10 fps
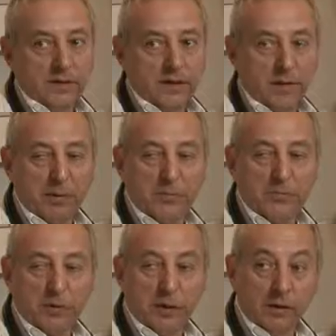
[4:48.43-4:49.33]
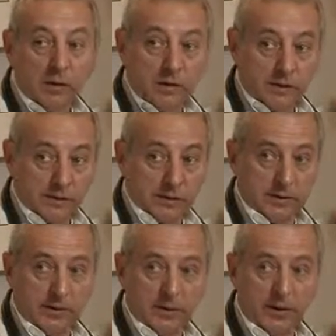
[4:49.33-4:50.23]
The templates for
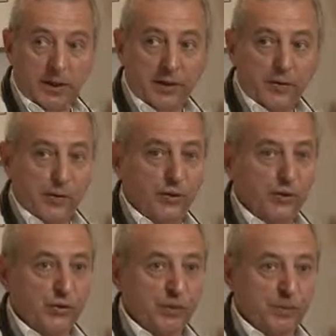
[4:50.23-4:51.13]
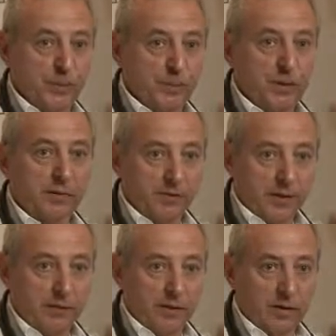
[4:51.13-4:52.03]
illnesses, each physician seems to pick a
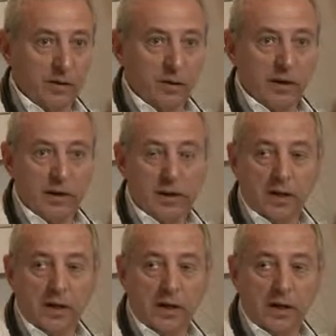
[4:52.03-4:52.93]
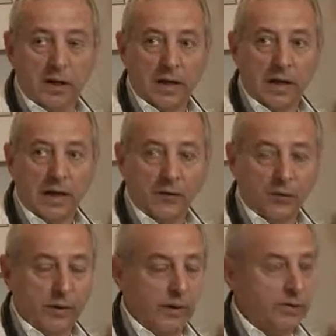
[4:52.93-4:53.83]
favorite,
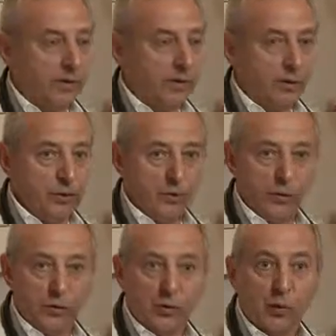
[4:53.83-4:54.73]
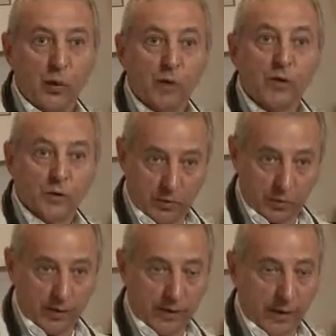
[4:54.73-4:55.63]
and you get very used to using 1 or
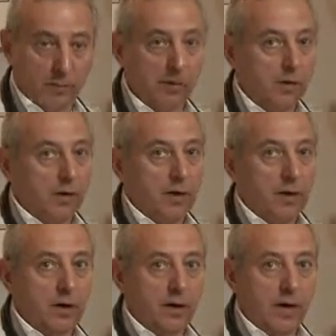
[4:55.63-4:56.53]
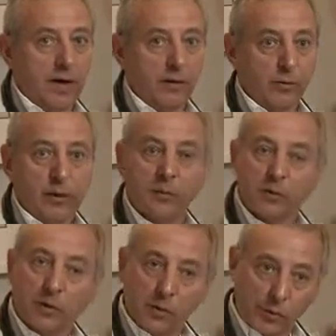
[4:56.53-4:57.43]
2 of them, and you're able
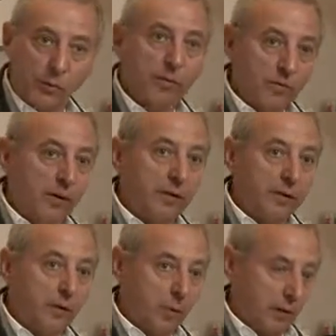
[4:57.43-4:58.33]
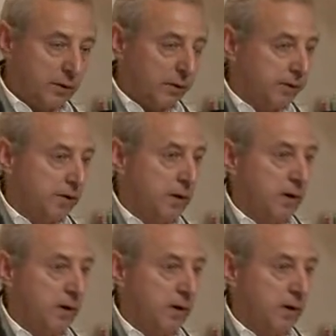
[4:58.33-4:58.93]
to go through it fairly quickly.